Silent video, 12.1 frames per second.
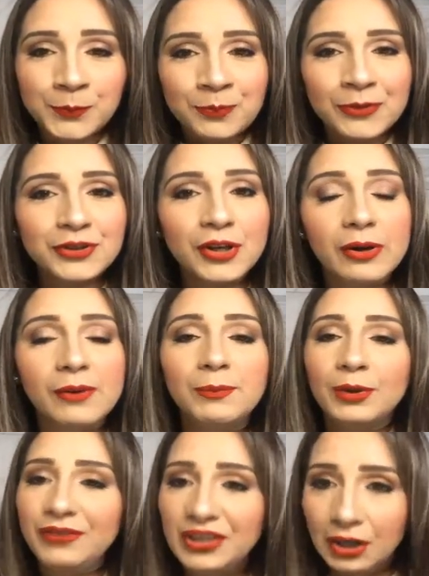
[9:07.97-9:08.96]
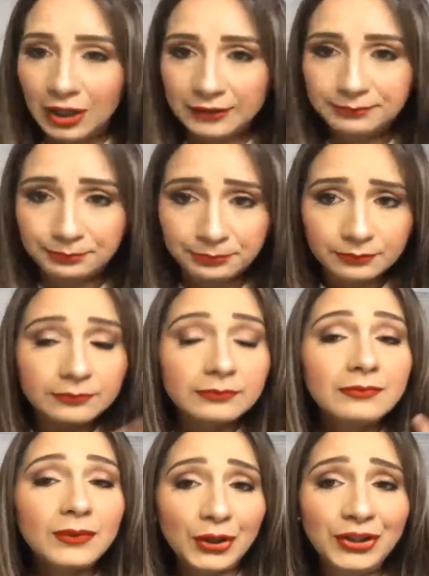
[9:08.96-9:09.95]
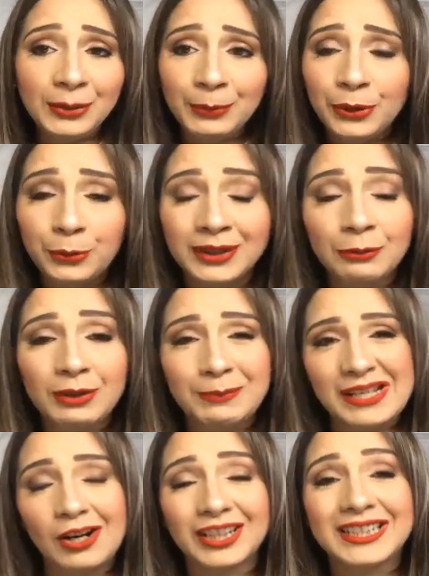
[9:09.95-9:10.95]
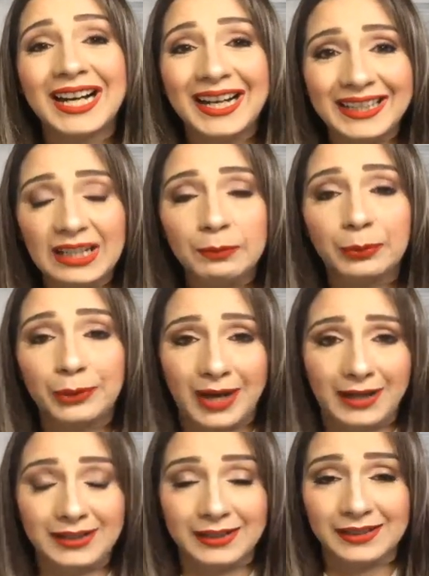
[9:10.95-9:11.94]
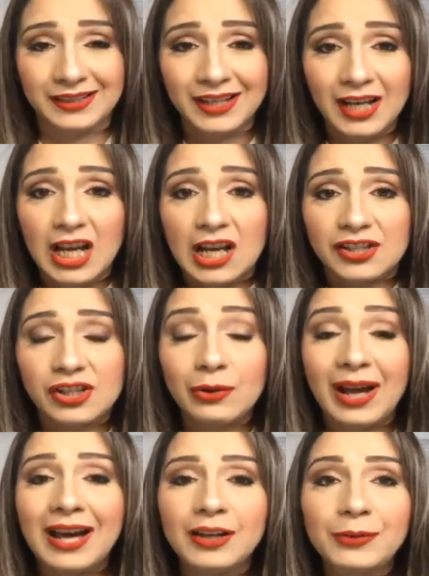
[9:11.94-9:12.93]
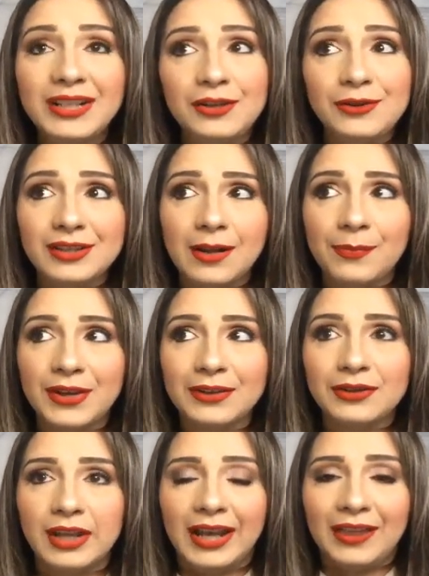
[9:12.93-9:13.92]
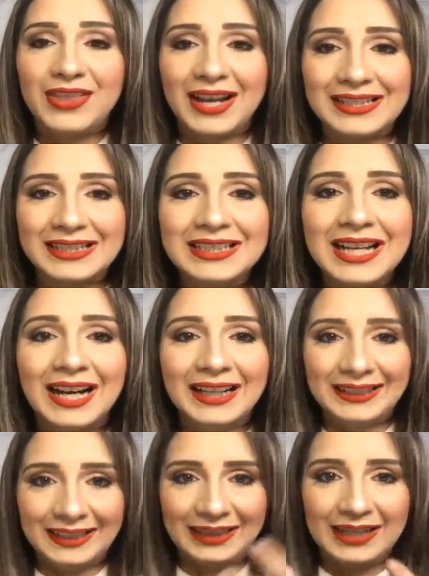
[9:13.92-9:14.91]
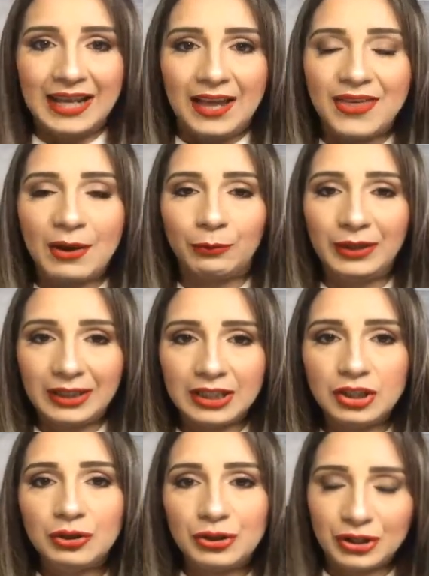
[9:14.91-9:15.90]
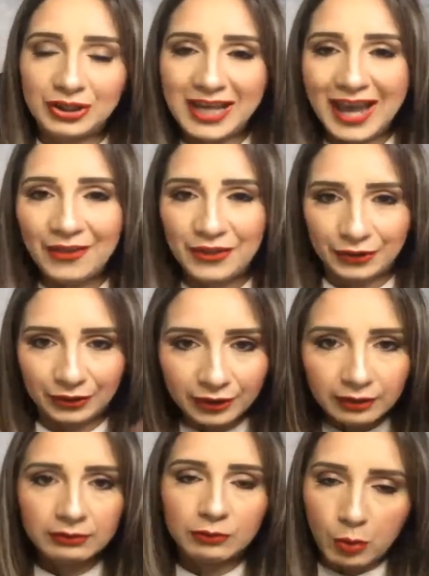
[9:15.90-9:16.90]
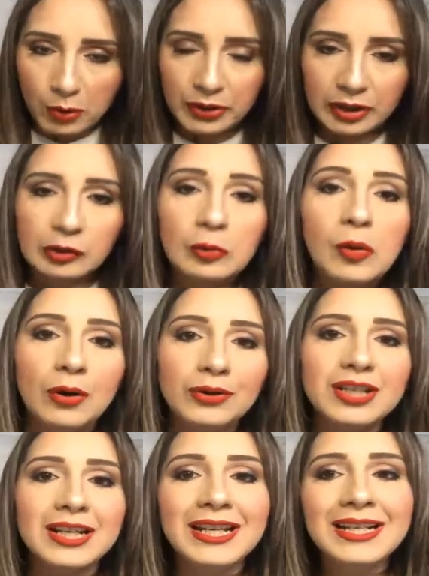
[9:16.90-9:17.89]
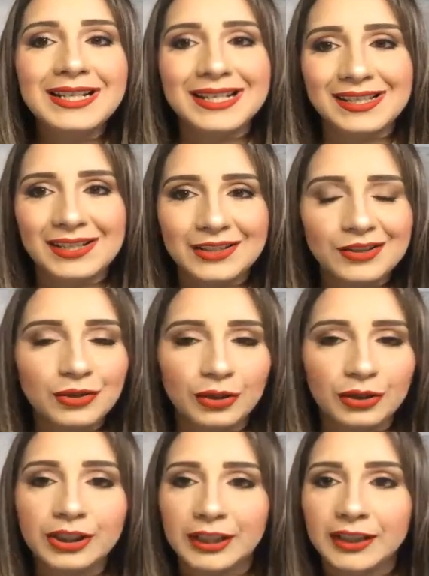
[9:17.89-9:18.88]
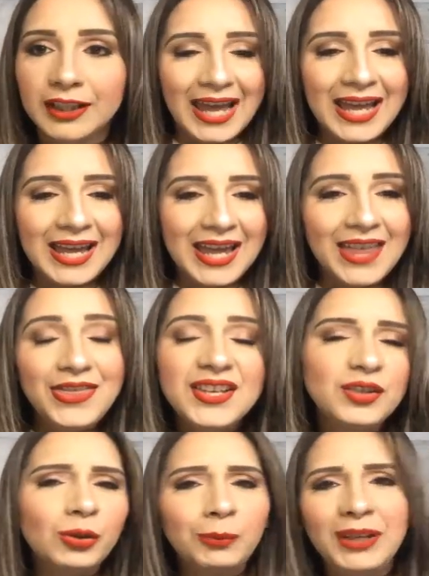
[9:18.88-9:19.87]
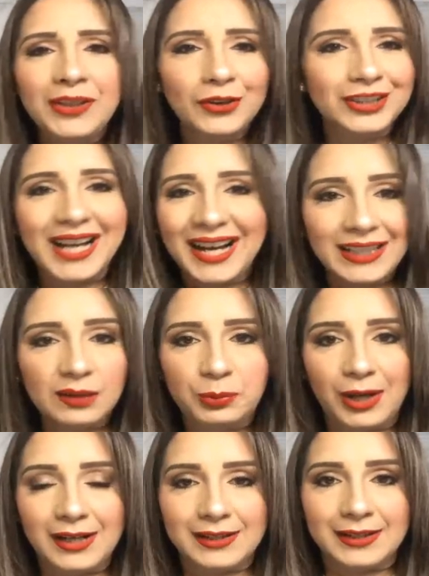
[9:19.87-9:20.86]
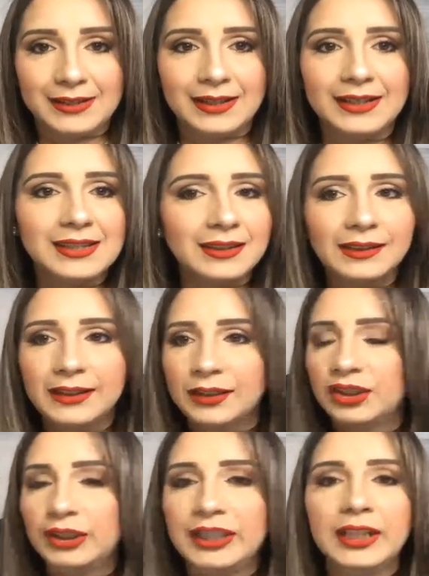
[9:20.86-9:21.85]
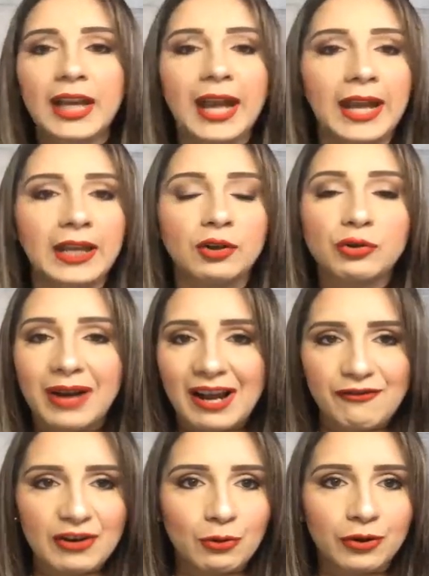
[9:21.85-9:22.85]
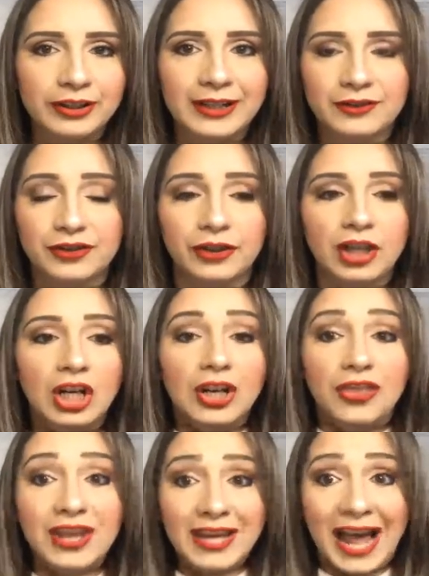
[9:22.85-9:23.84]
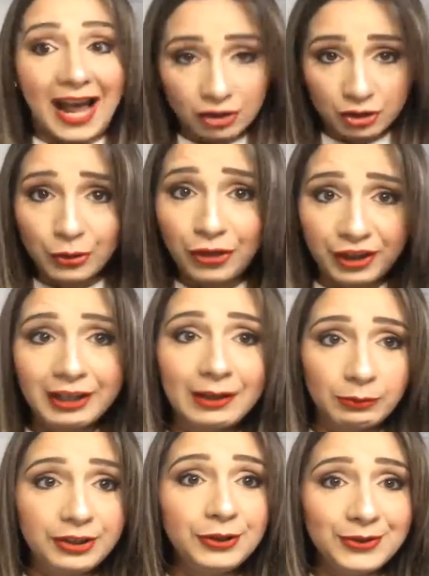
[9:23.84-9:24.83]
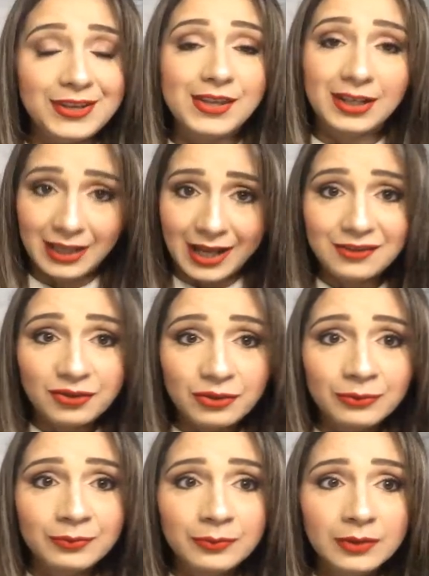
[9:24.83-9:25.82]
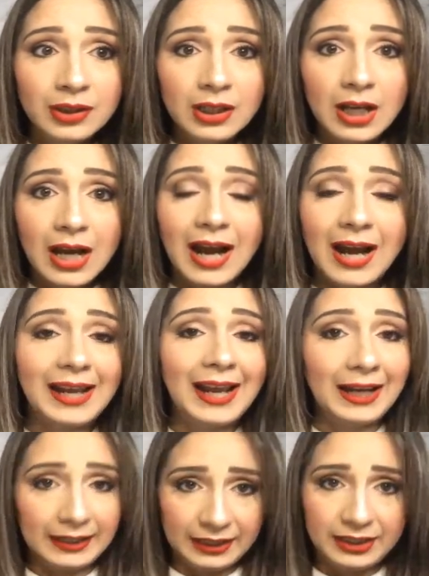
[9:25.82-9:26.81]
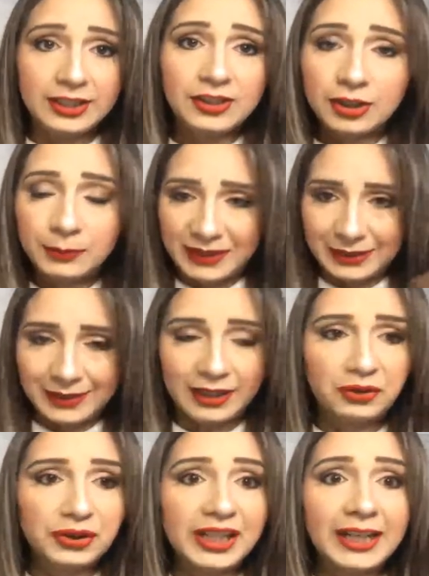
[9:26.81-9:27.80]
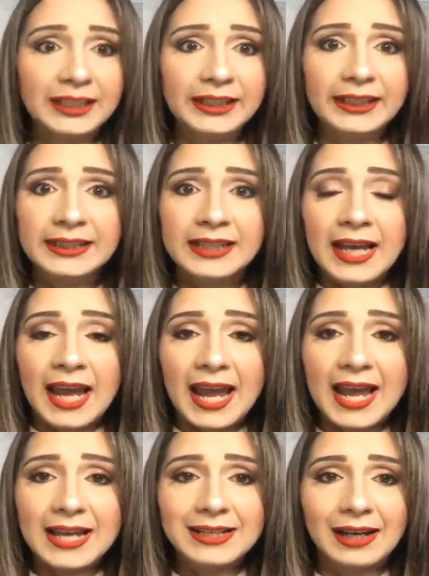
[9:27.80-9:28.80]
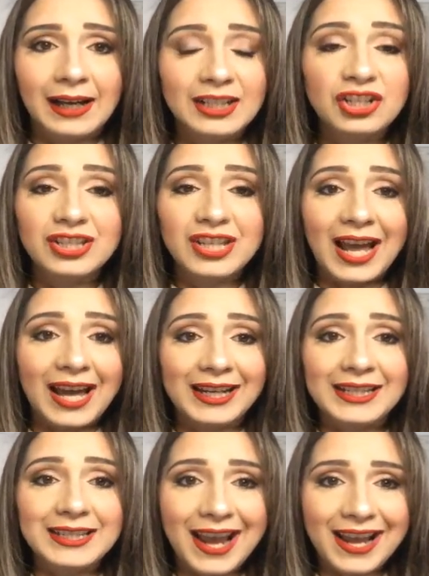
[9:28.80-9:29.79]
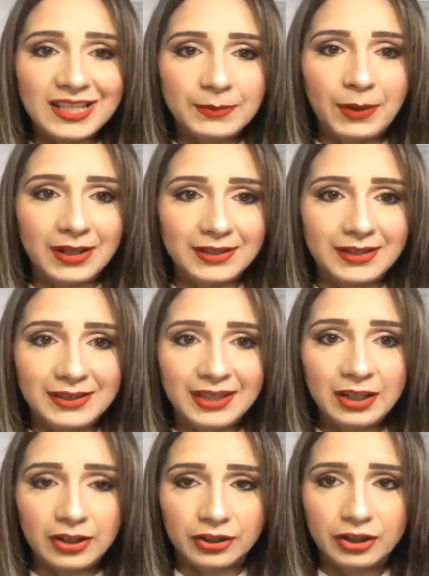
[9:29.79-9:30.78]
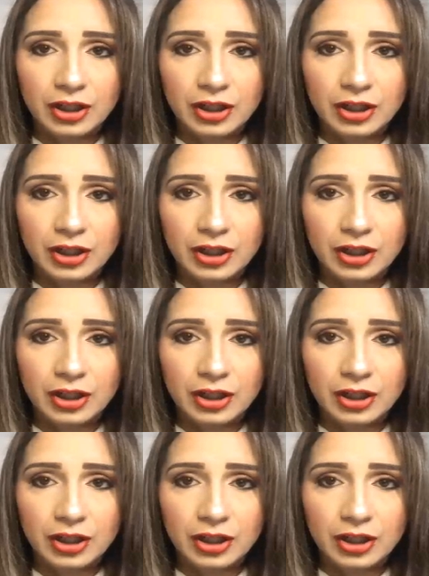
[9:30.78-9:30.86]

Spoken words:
So moving on. Number 3 would be our guided practice. So how do we do something that's guided that we can do together, quote unquote, in distance learning? And this would be their guided practice. It's literally a graphic organizer. The actual thing I would use in the classroom, I had it digital because I created it, and I just added text boxes here.